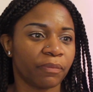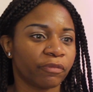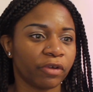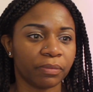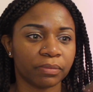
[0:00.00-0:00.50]

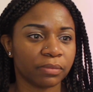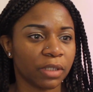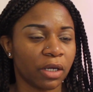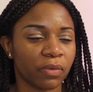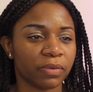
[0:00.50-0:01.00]
From,
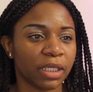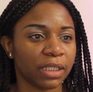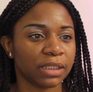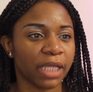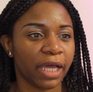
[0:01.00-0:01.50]
you know,
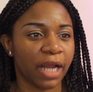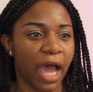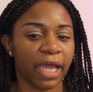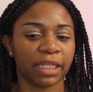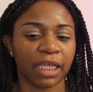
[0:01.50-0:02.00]
things that
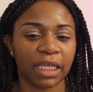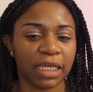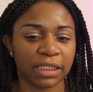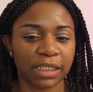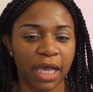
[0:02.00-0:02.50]
he
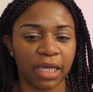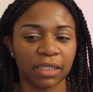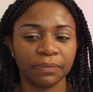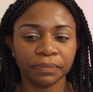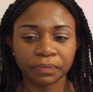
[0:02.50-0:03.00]
had
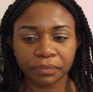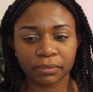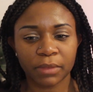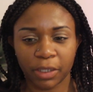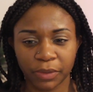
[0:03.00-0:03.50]
said,
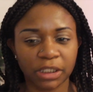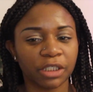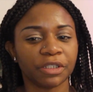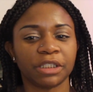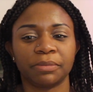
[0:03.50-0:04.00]
it was
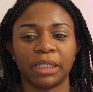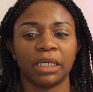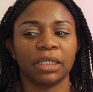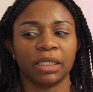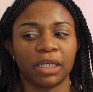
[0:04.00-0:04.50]
clear to
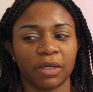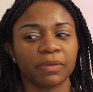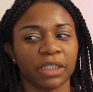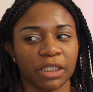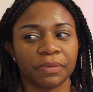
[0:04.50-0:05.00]
me, you know,
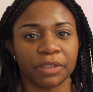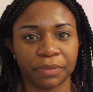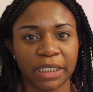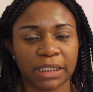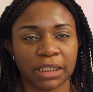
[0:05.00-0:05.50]
that he was
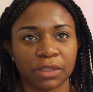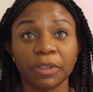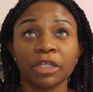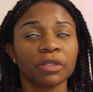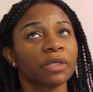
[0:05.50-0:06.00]
racist. We
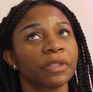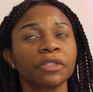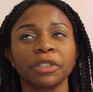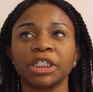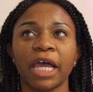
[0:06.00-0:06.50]
literally went
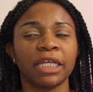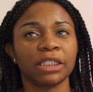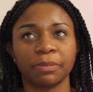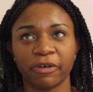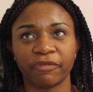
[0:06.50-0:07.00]
to a
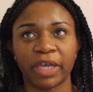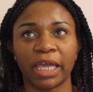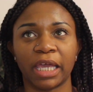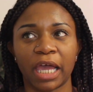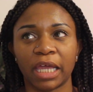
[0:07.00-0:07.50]
Chinese
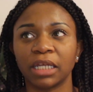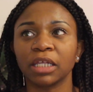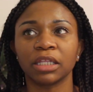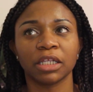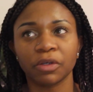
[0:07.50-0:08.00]
buffet, and
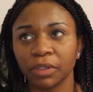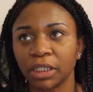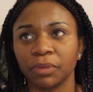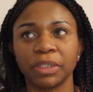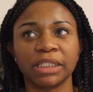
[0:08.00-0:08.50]

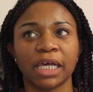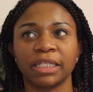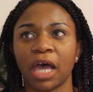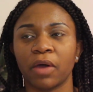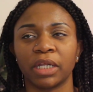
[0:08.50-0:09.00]
literally we sat
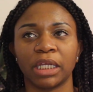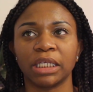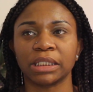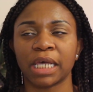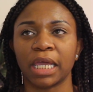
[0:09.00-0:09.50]
down, and
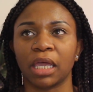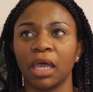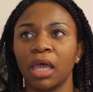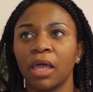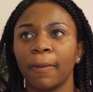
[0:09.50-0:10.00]
he's like,
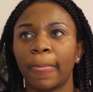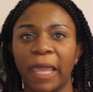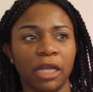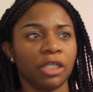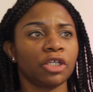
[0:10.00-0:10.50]

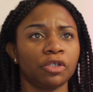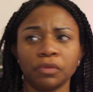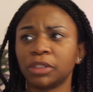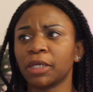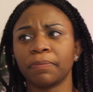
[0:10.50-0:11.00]
they need to do
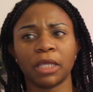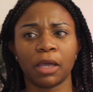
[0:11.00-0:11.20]
something